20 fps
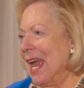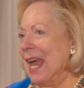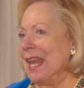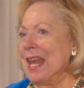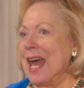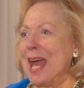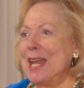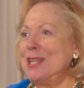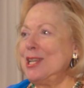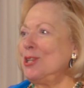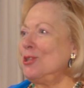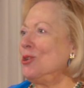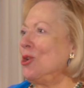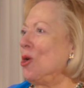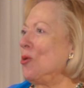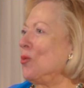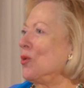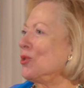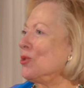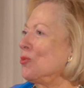And I didn't
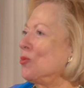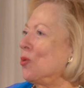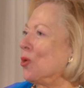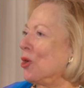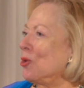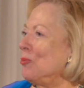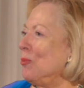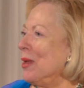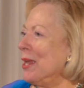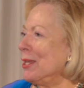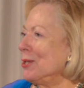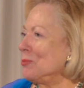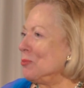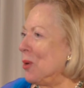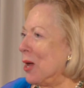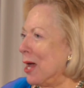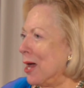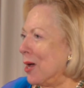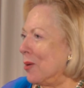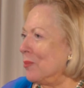know what the word meant,
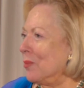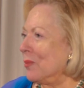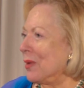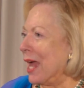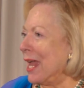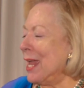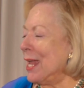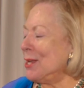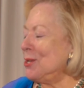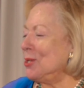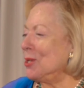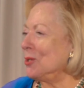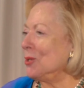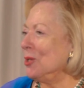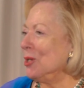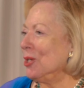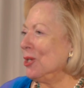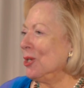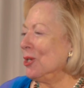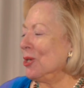Bob. I had
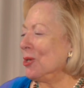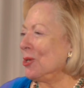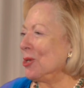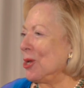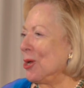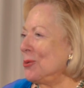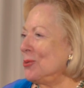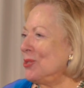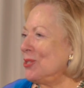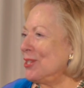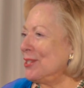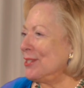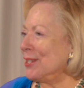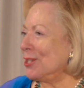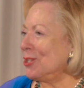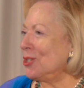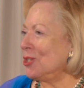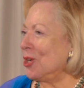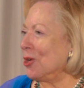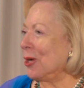to go to the
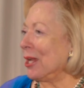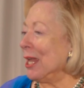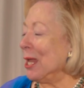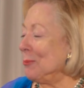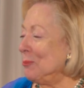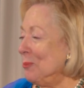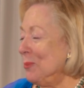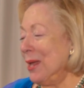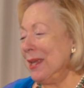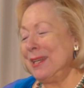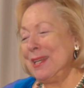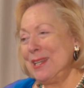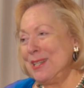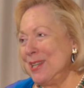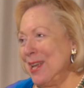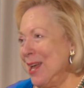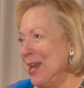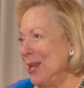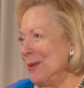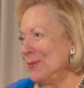dictionary. And many
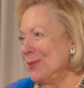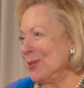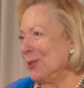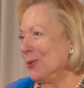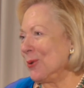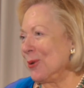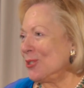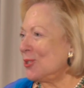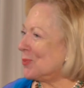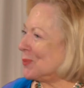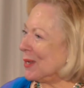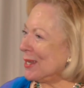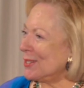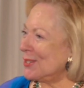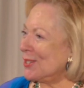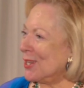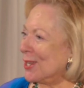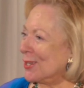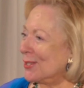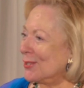times the Lord
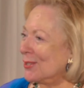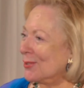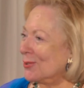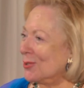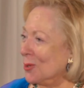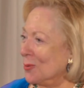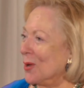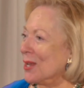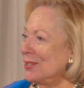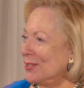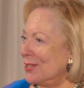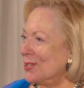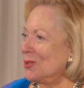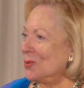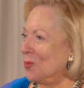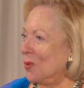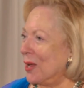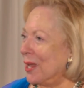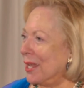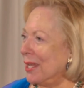speaks to us
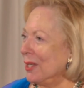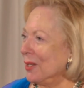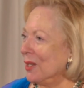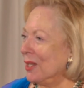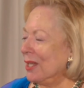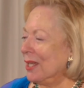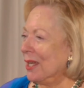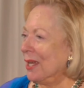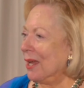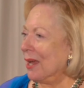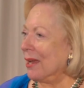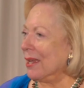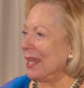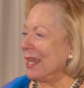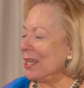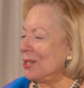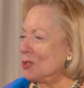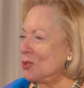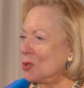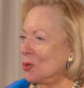this way. Yes.
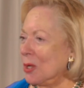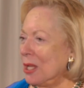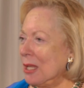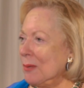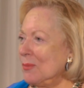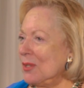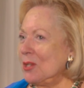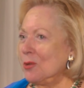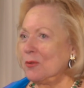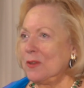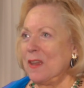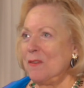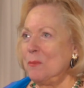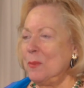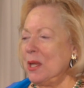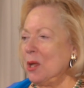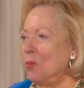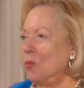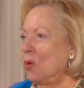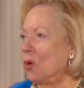In dreams, he'll give
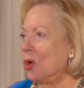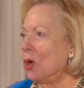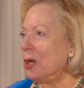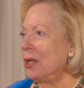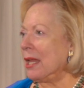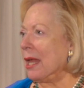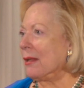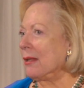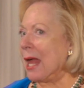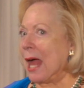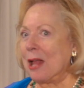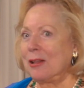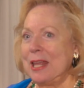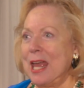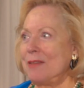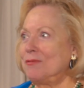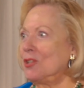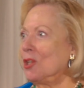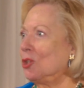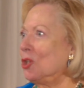me a word. I'll
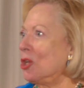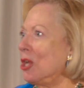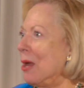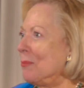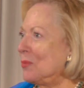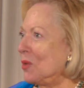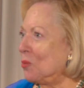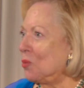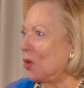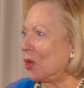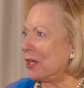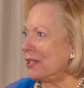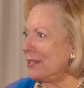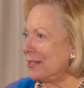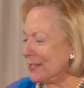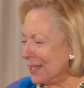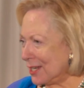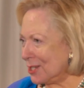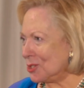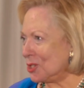have to look up the word in
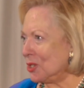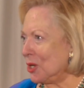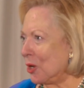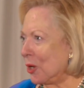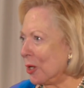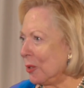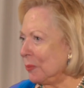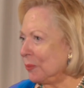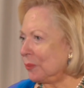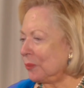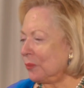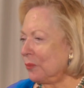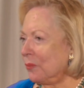the dictionary.